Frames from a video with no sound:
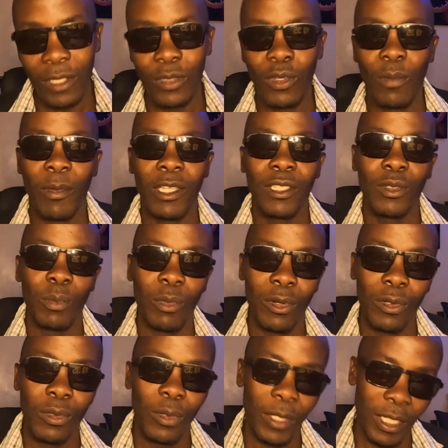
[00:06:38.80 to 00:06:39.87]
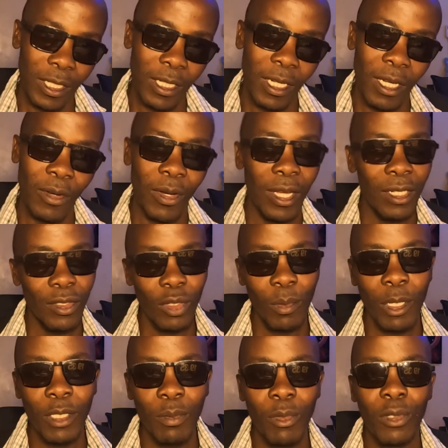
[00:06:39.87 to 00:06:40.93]
so much more to read now and so
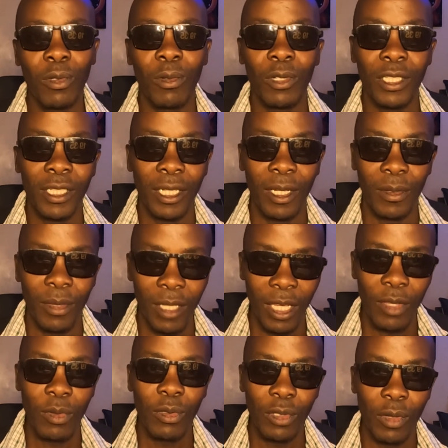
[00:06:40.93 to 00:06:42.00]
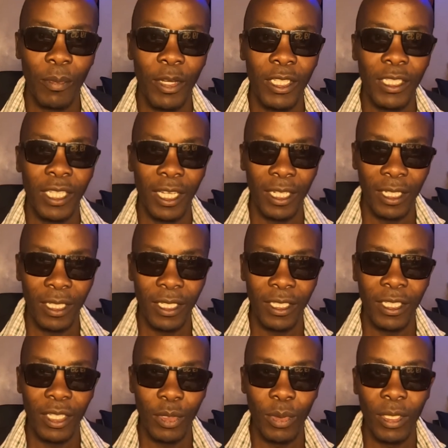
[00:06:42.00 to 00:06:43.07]
much more to watch now. Thank you so much, and
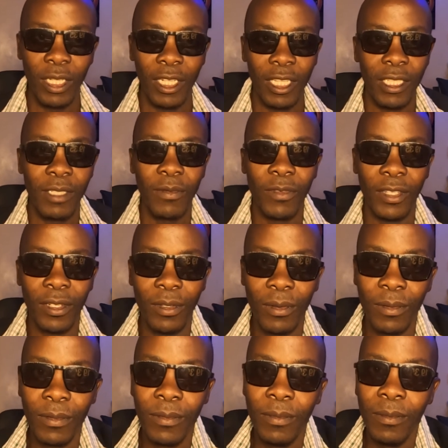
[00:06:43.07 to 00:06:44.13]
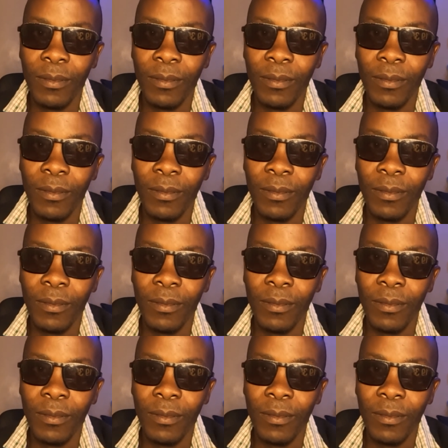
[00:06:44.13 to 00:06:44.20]
see you in the next video.